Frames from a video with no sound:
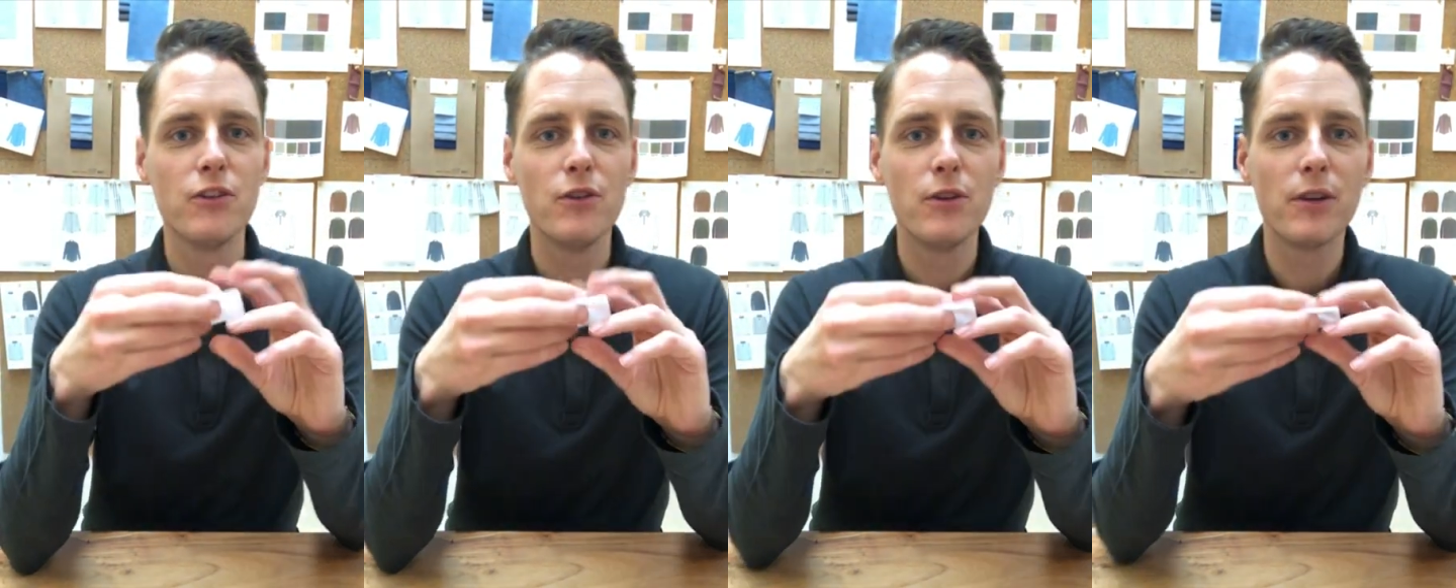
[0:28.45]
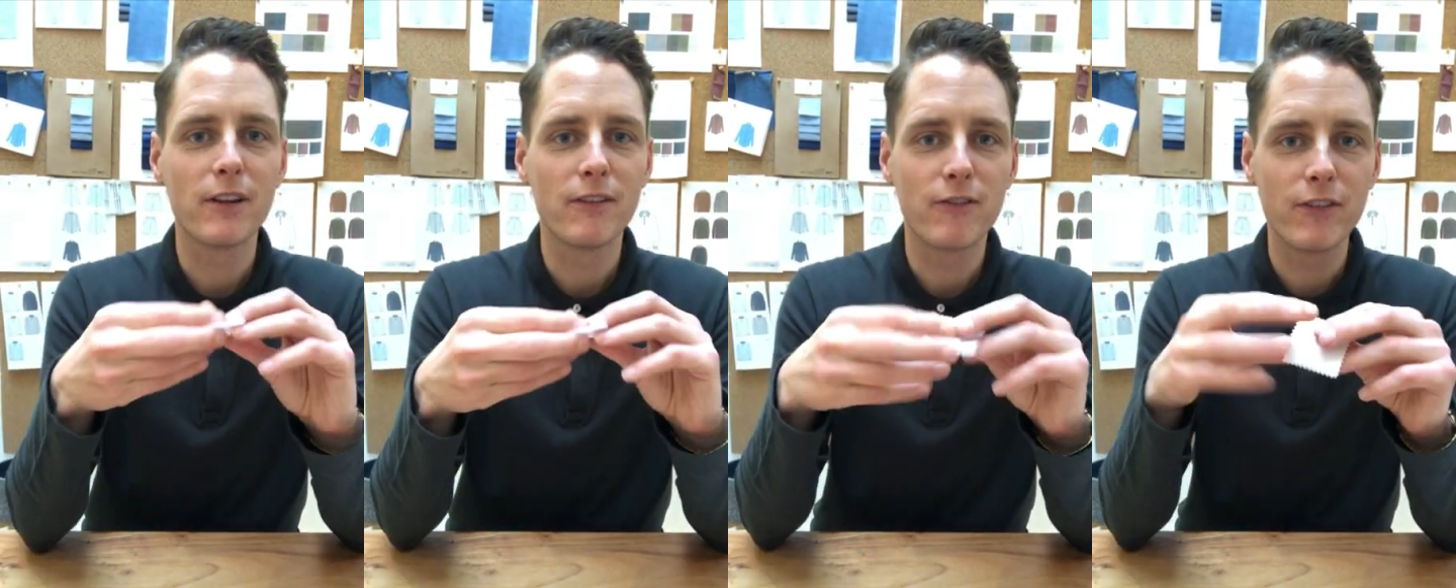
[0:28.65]

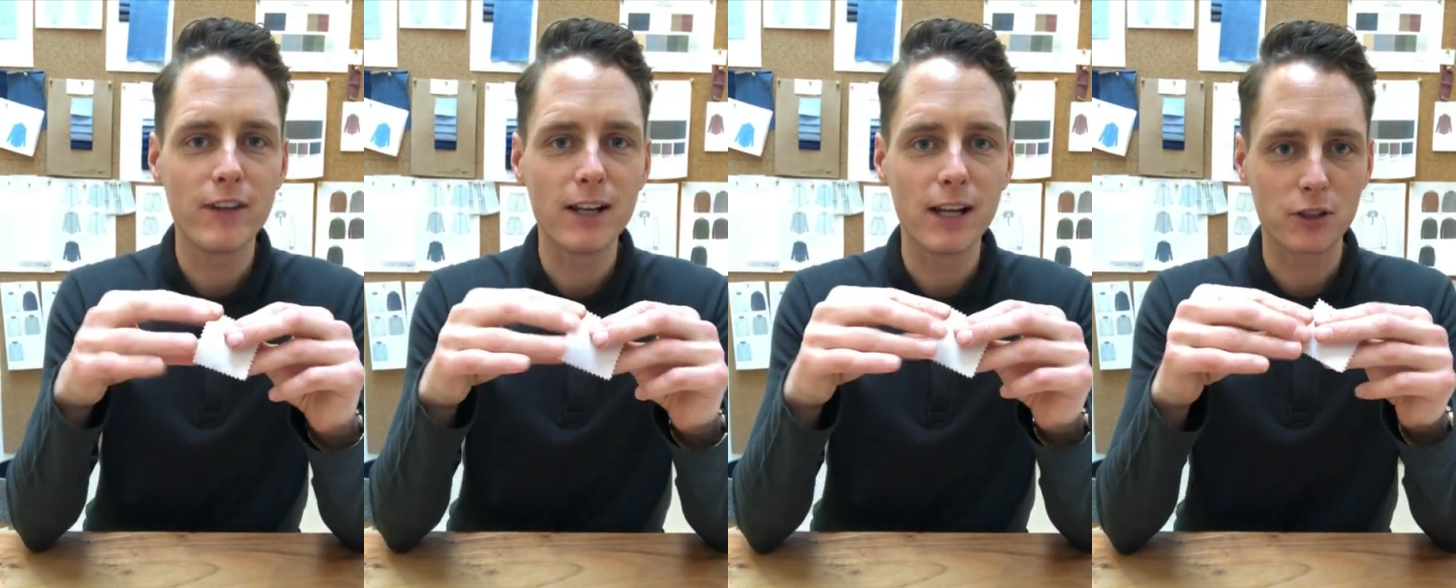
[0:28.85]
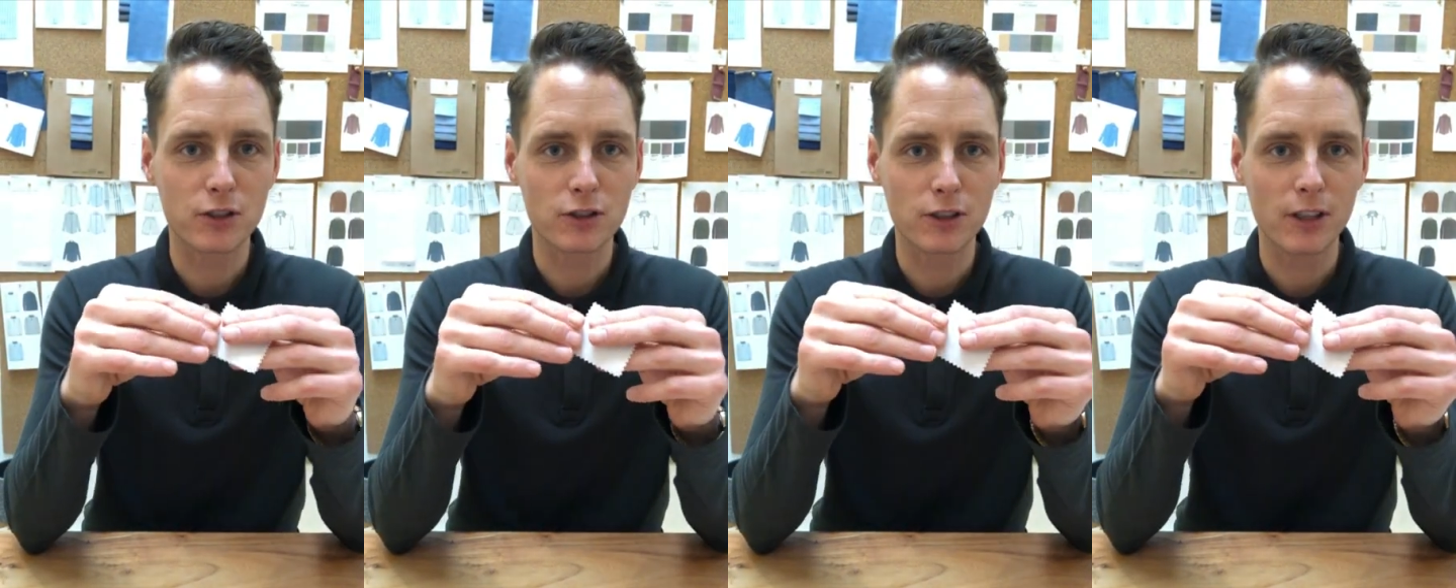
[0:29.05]
can feel
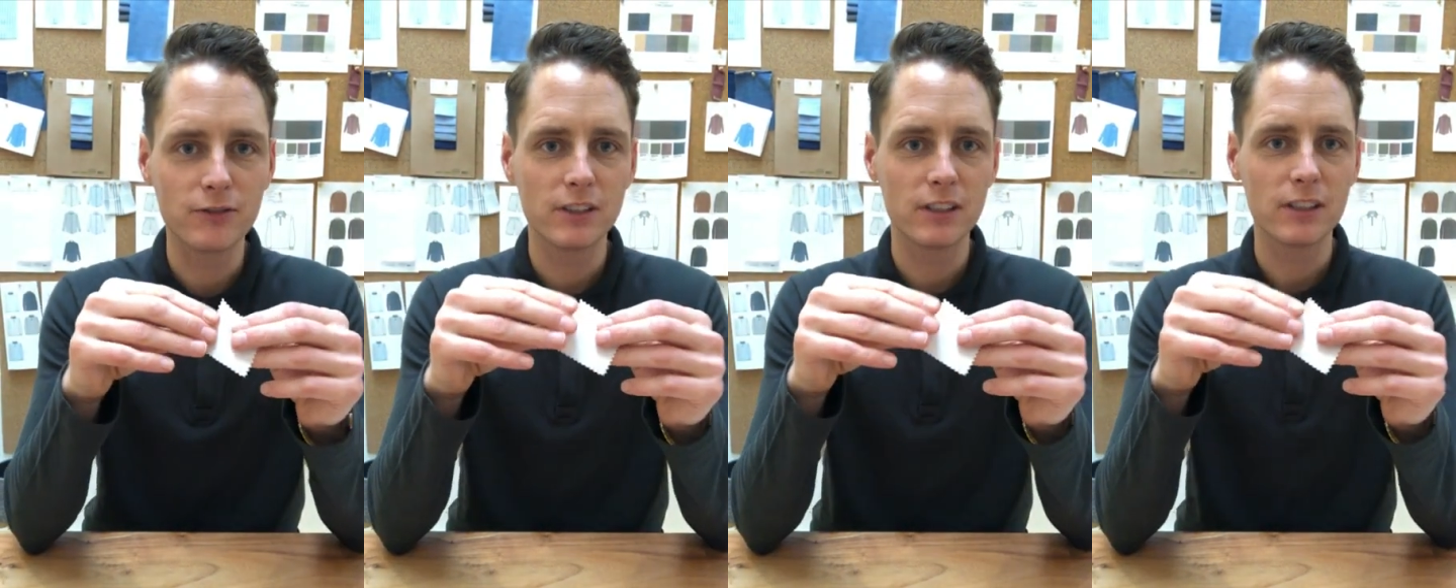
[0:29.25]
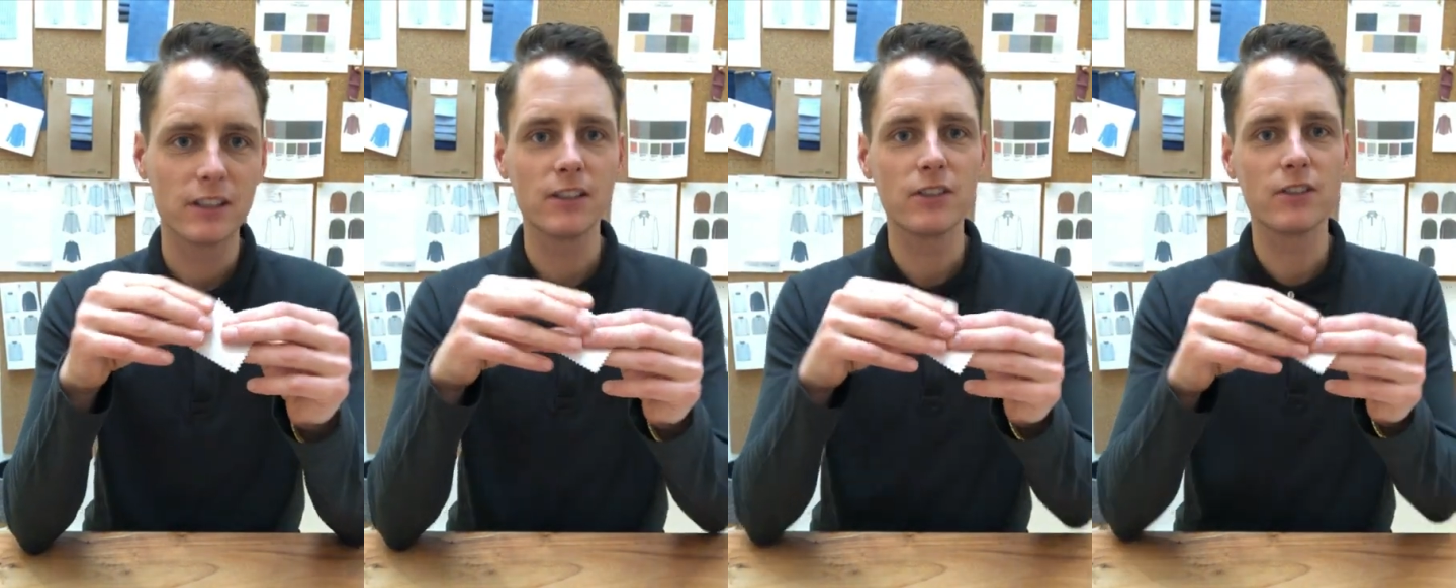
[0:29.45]
how soft it
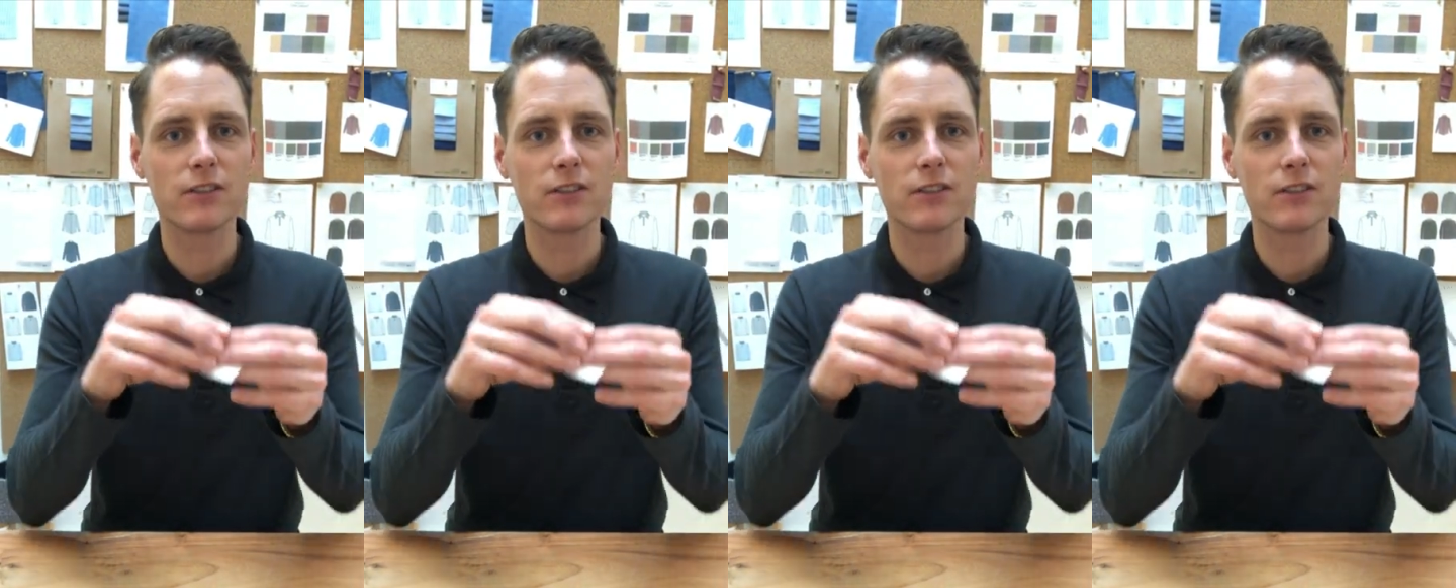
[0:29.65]
is